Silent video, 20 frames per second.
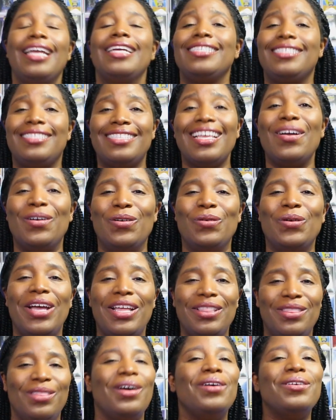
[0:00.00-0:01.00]
So,
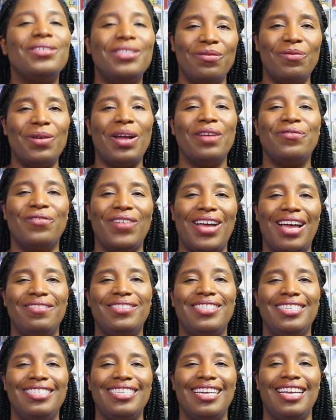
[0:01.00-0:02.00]
those are my
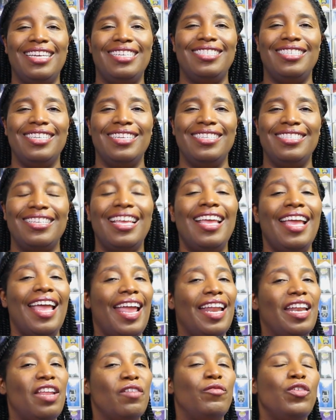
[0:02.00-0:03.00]
five suggestions,
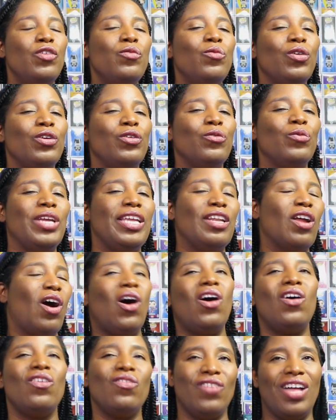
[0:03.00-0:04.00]
and if you were to read
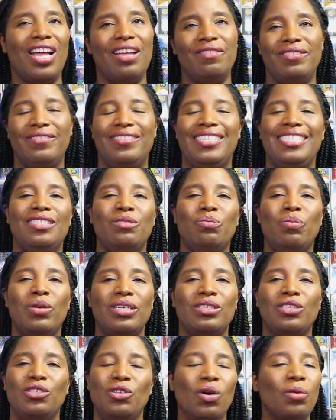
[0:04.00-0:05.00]
all five of these
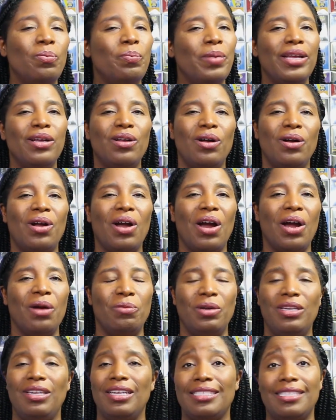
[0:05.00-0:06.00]
books, your bingo
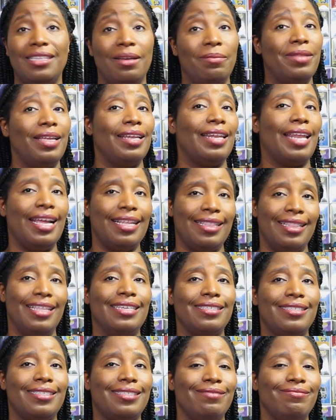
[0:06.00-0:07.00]
card would look something like
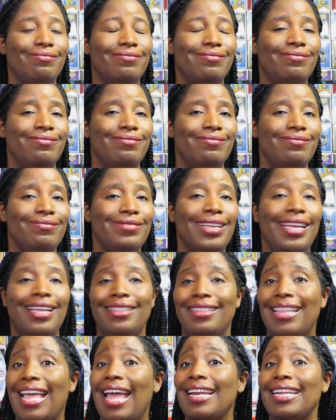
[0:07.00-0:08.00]
this.
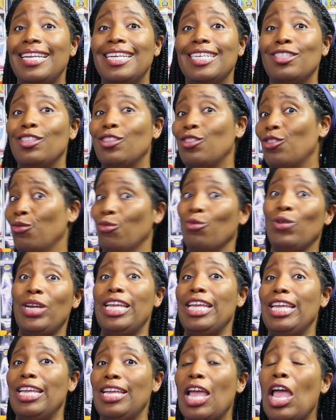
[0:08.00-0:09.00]
That is
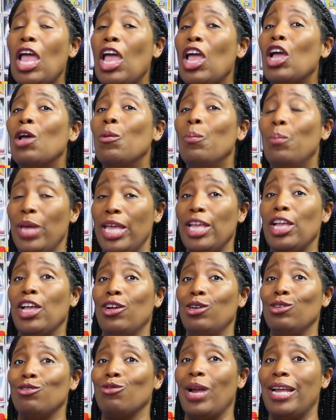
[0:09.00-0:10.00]
three
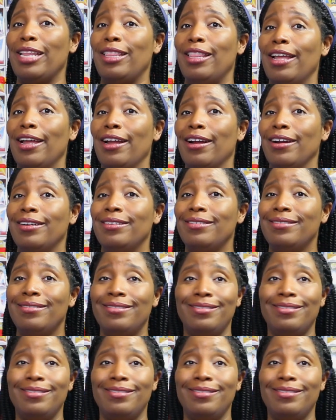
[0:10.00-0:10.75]
bingos right there.